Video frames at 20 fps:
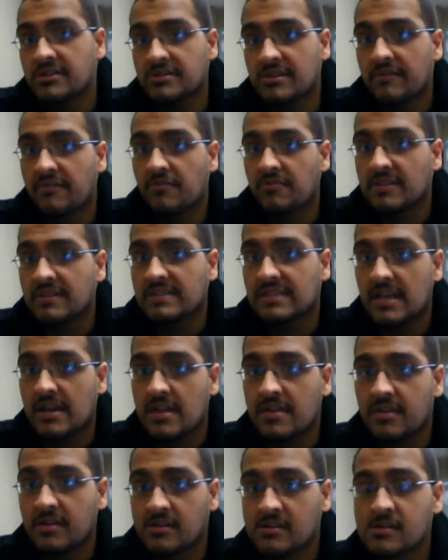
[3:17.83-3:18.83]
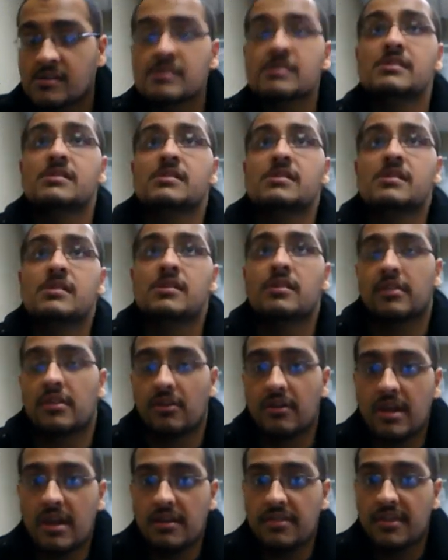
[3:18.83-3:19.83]
you'll never really see anything.
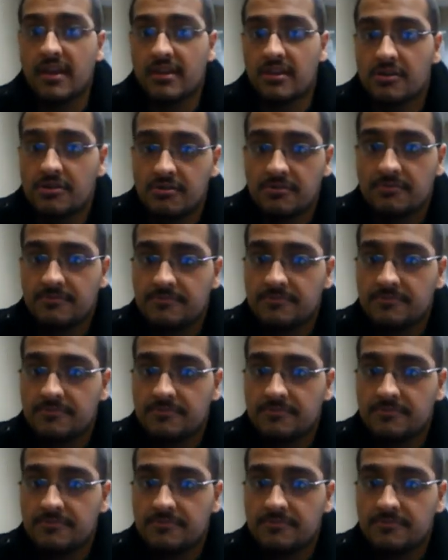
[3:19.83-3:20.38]
Okay, thank you.